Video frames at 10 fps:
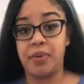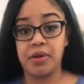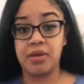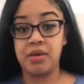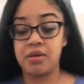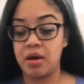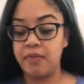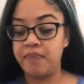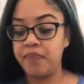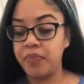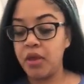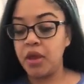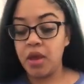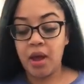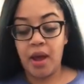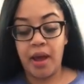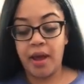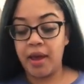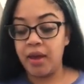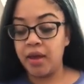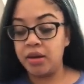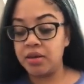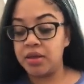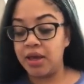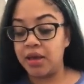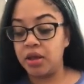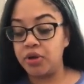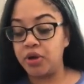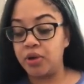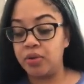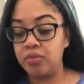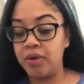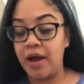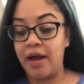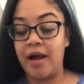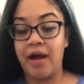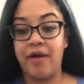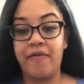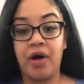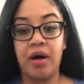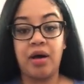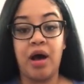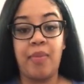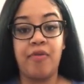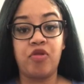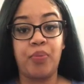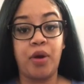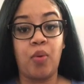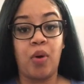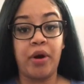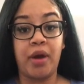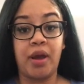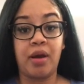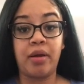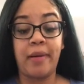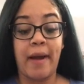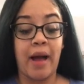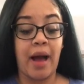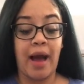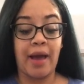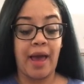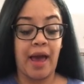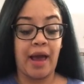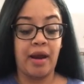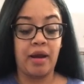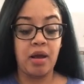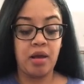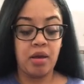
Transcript: Put sea salt. And to get the dough, I have a cup of spring water here. I add